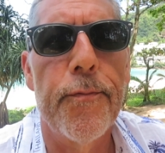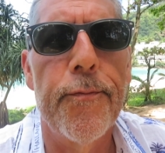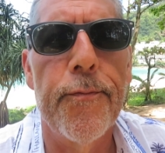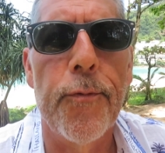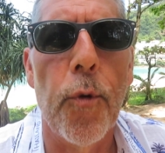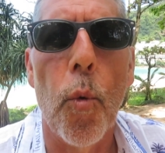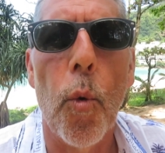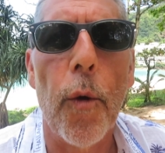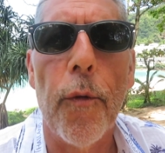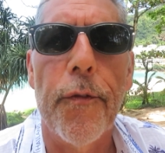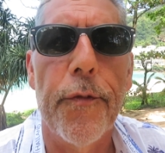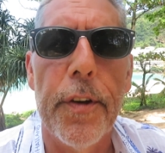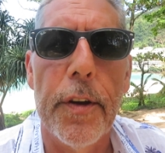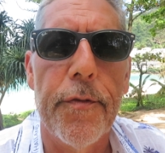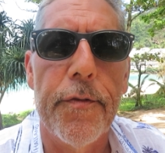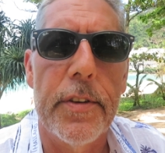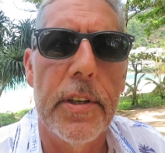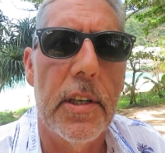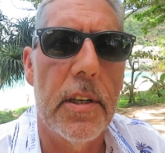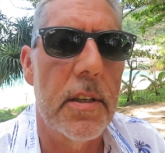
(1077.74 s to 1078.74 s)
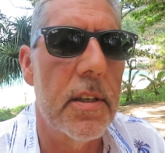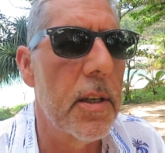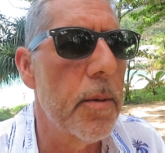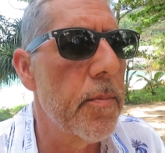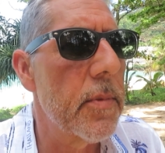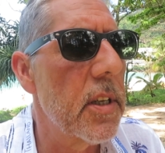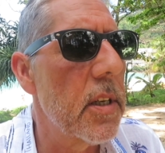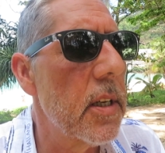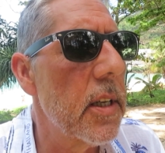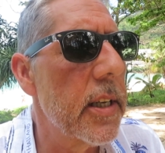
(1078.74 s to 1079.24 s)
450,
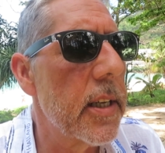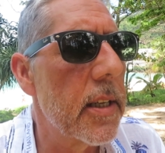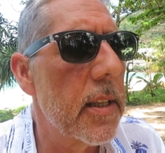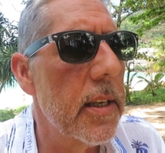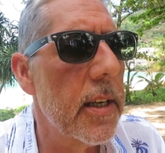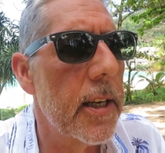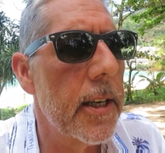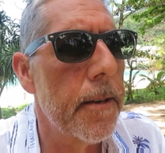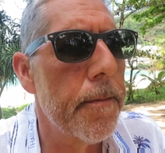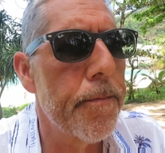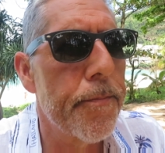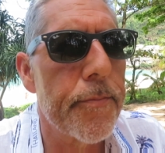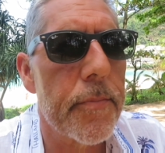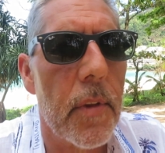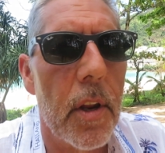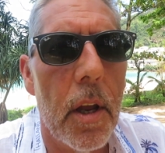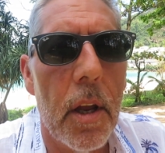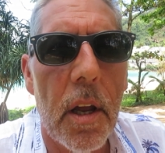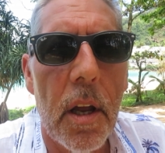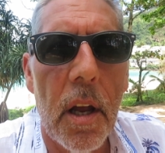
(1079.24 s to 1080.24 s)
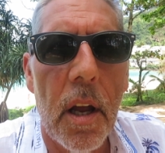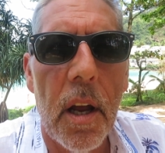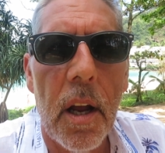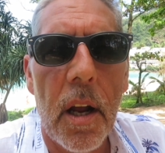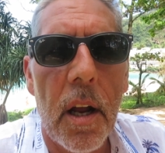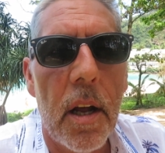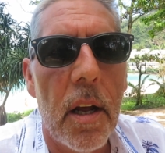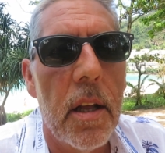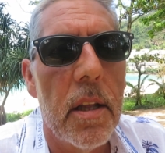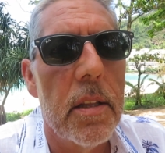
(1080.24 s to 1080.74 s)
something like
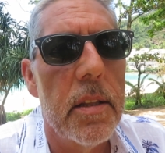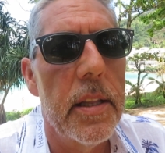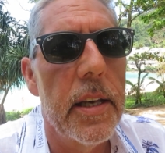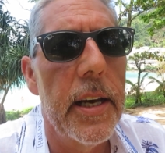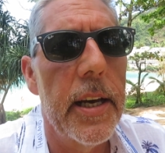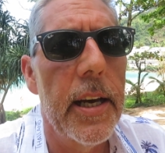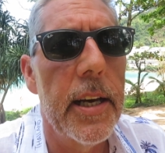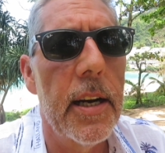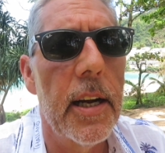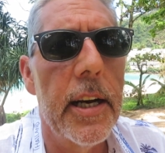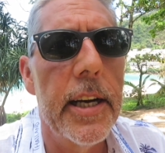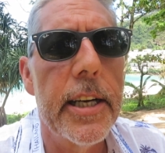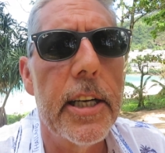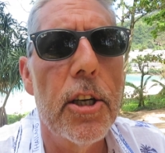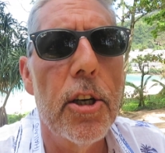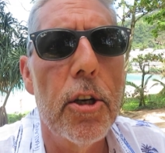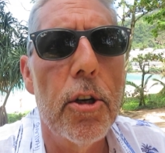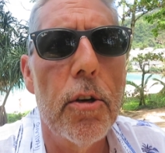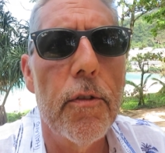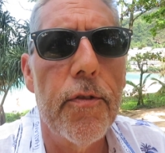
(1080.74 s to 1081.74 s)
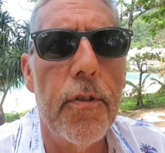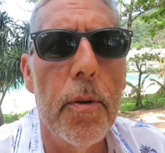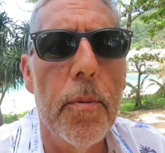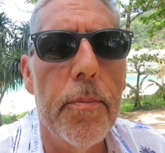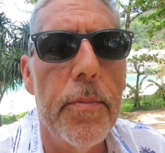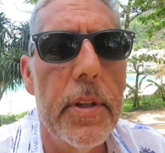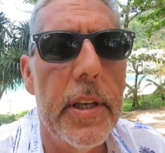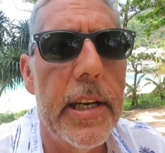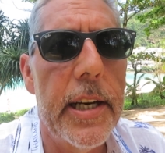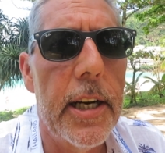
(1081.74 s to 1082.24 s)
that. Then I go
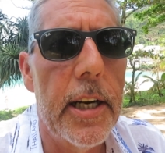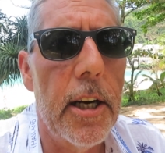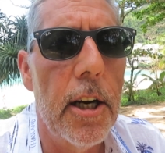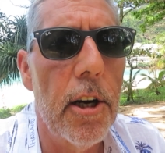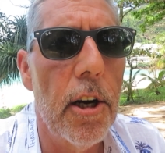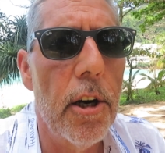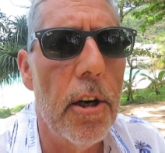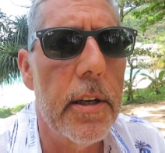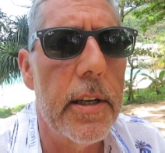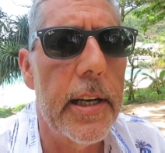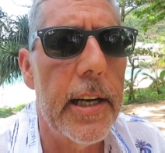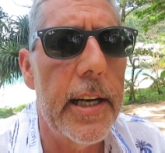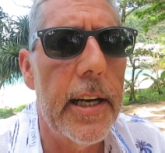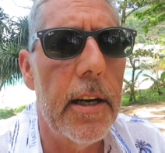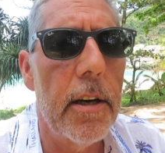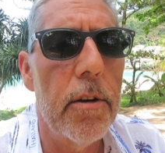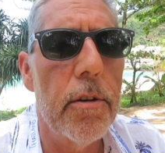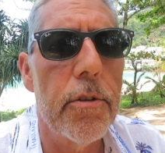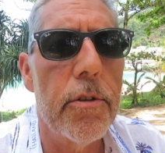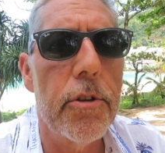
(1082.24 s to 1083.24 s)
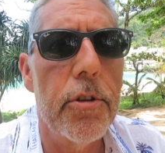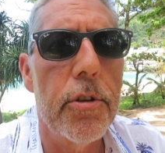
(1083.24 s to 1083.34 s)
from there down